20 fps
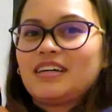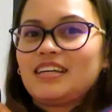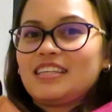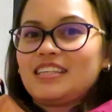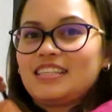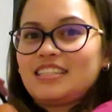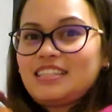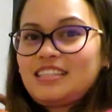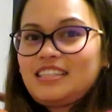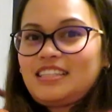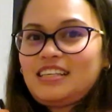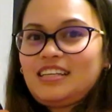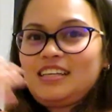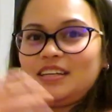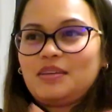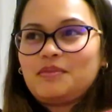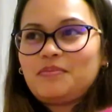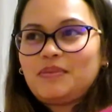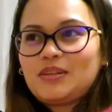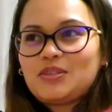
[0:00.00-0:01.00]
Allez,
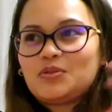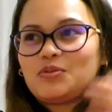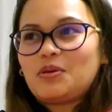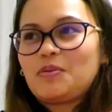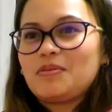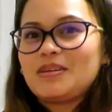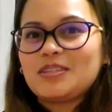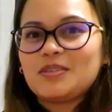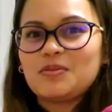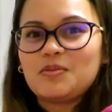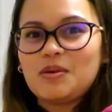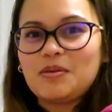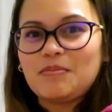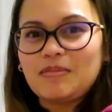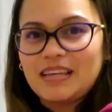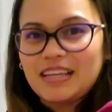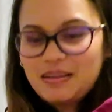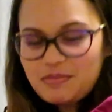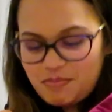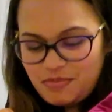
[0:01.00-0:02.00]
en swimming,
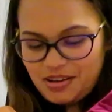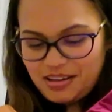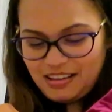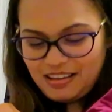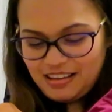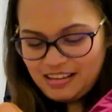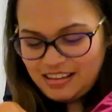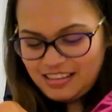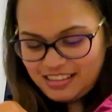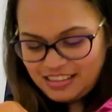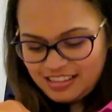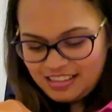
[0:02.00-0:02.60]
swimming, bah...